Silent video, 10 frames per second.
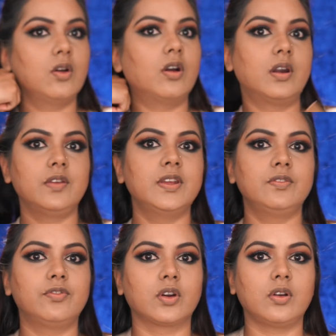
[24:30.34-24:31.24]
Or even
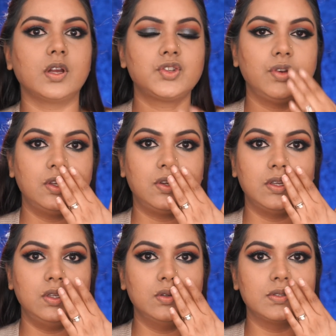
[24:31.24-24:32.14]
for contouring, you
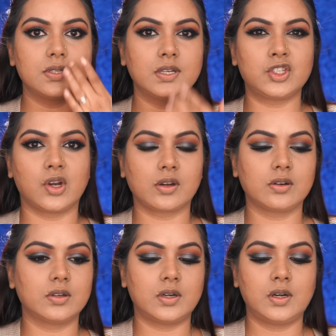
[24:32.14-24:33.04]
can use a
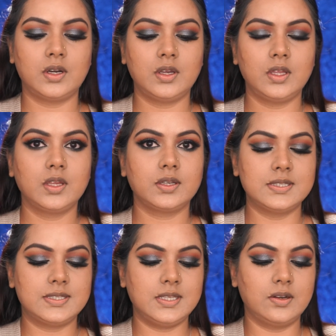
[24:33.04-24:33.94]
darker
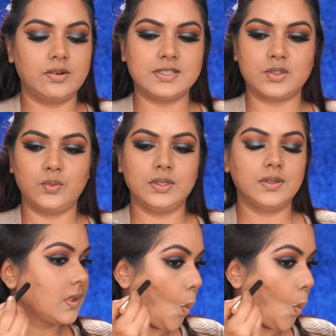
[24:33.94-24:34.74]
concealer as well.